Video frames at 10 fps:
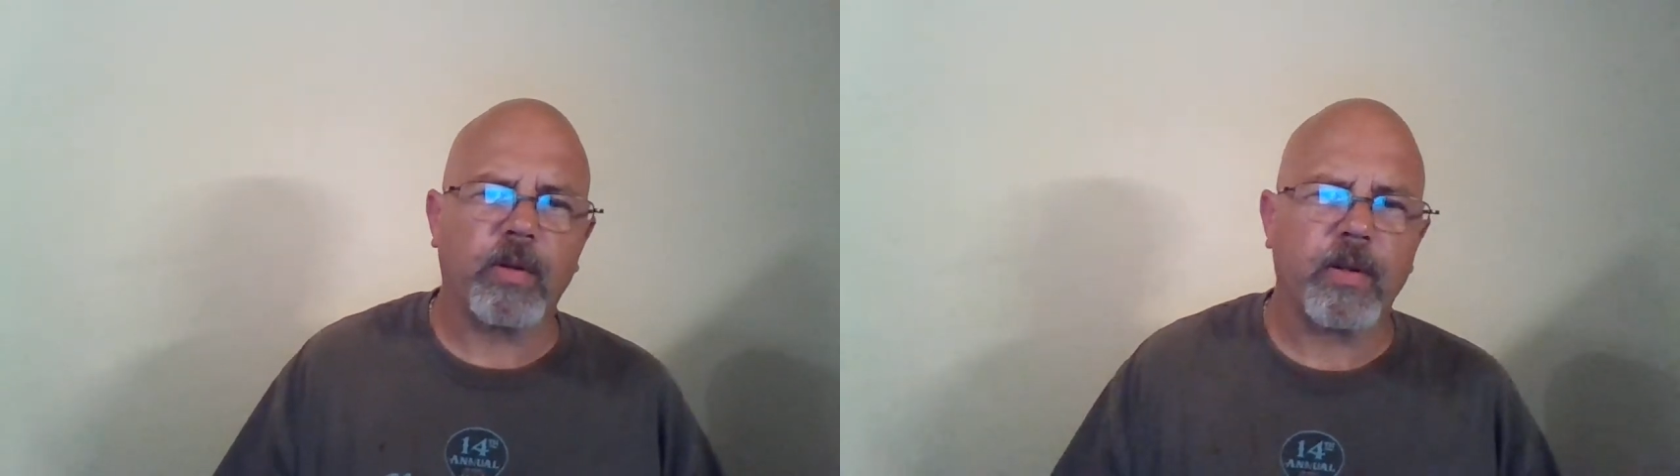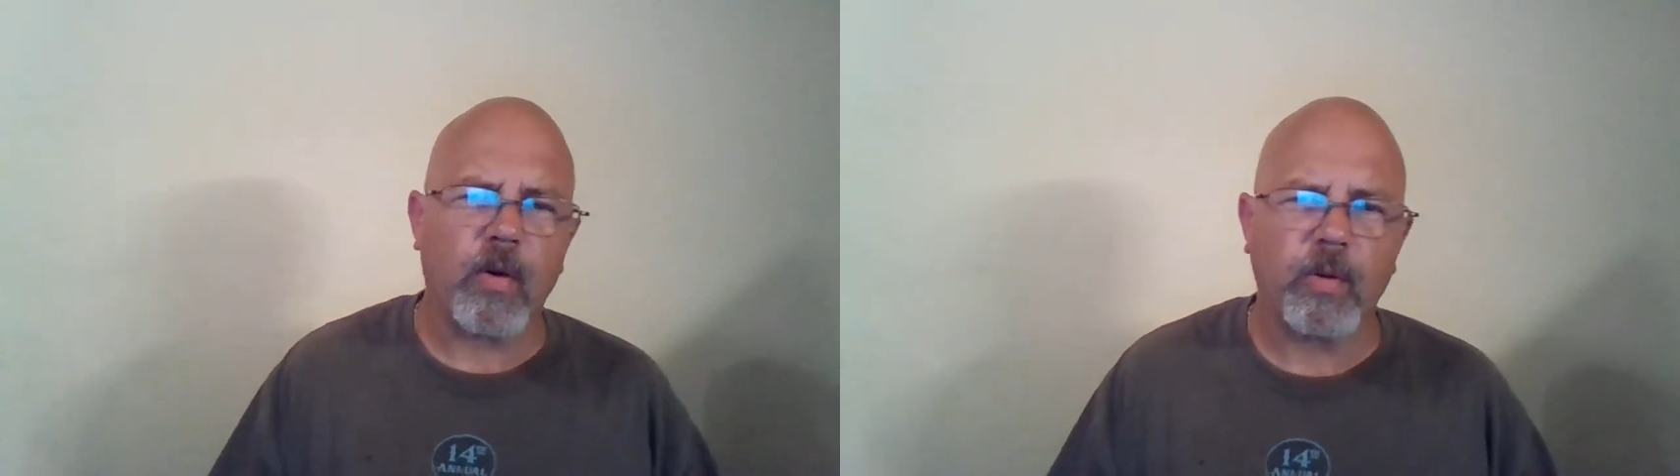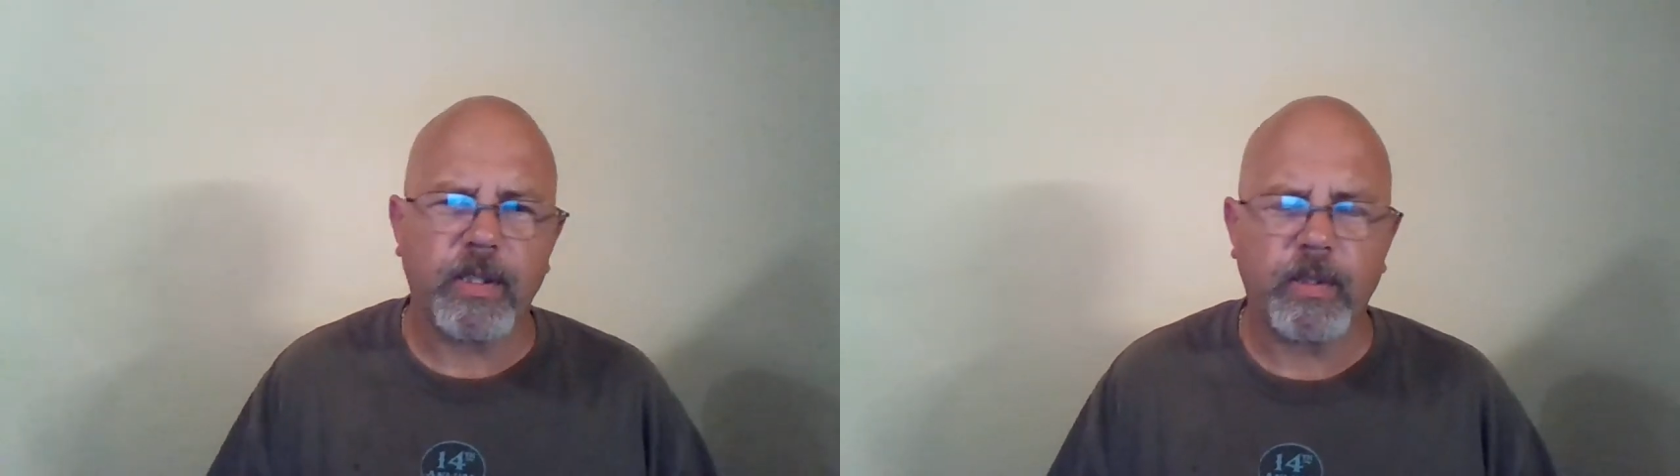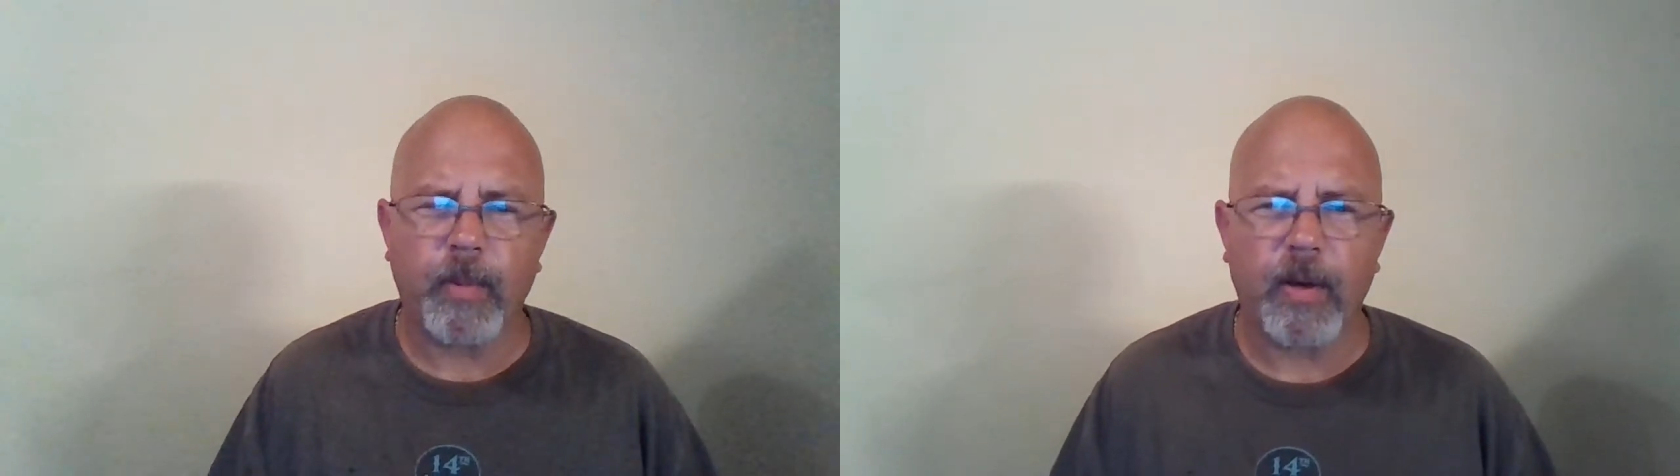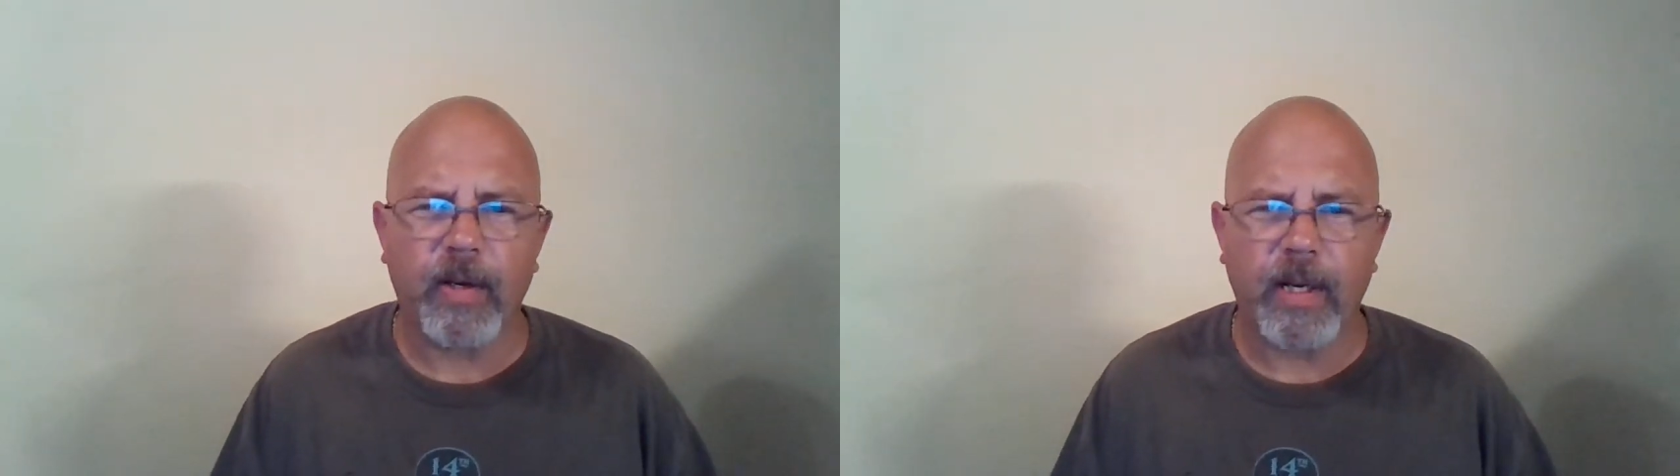of the Holy
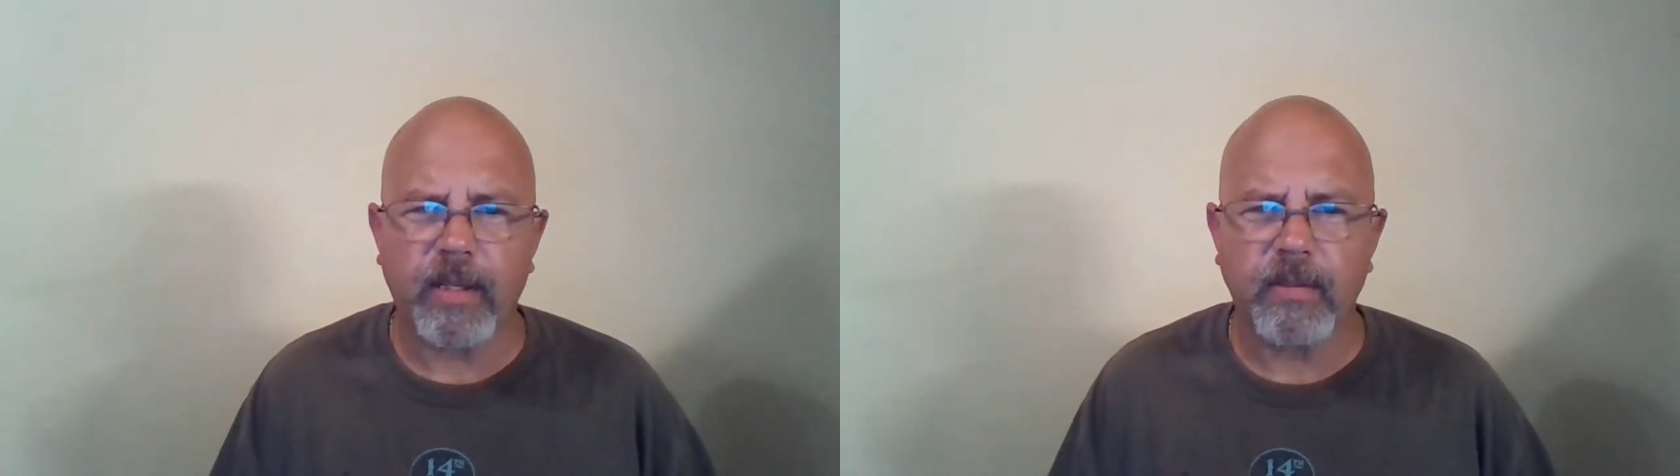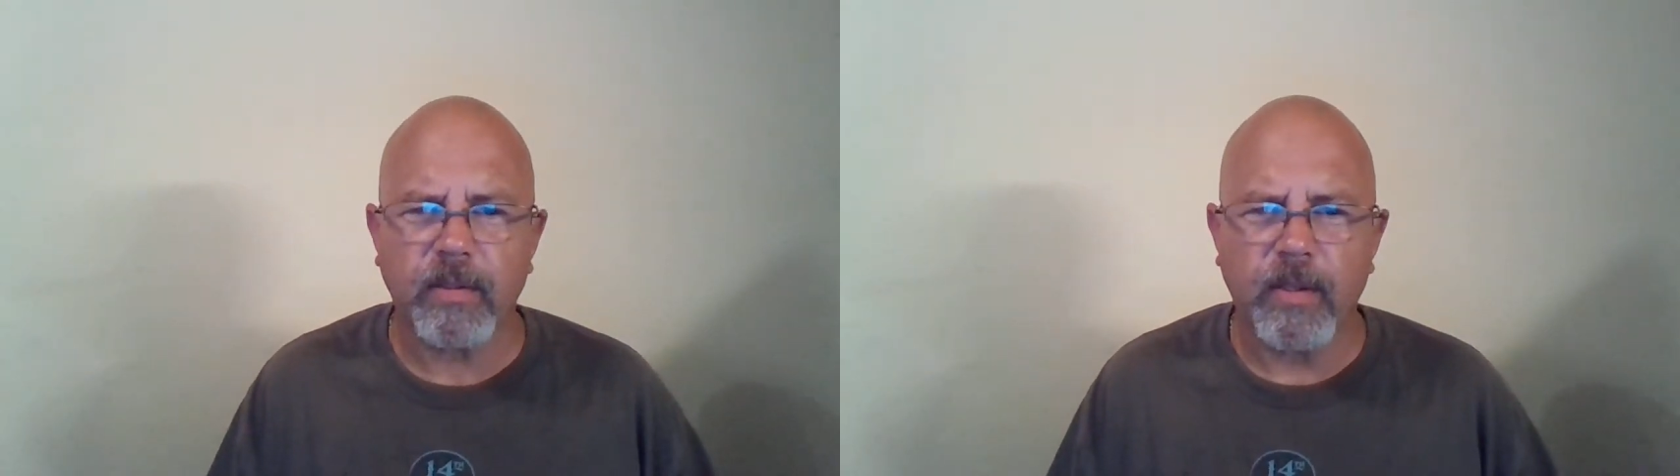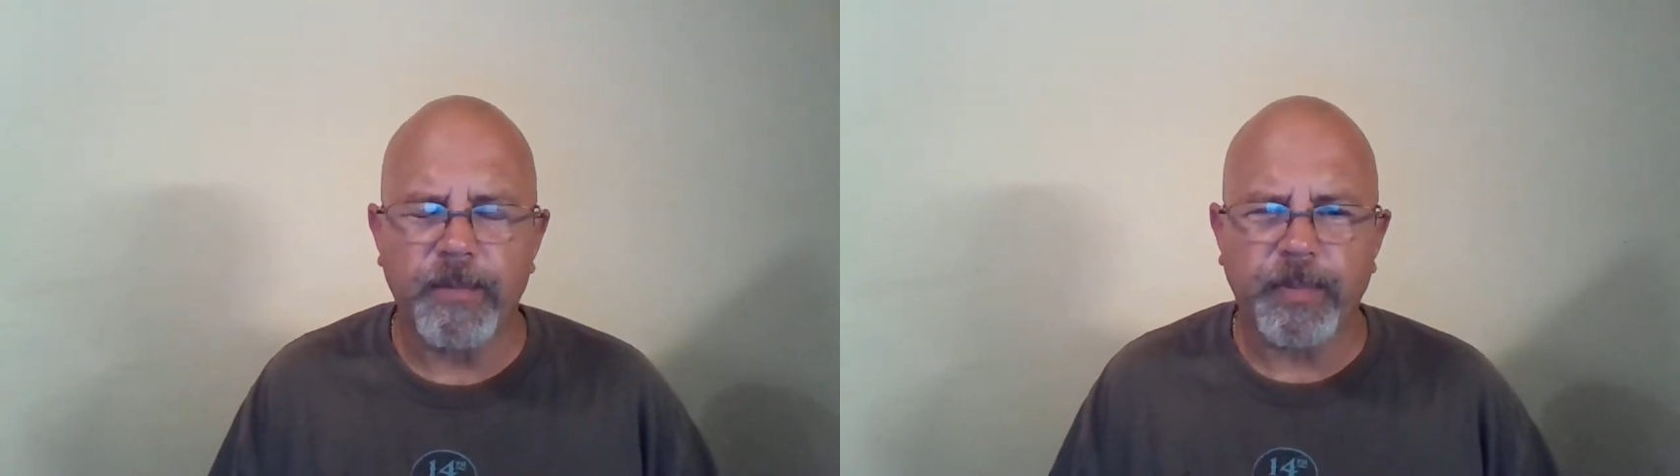Spirit is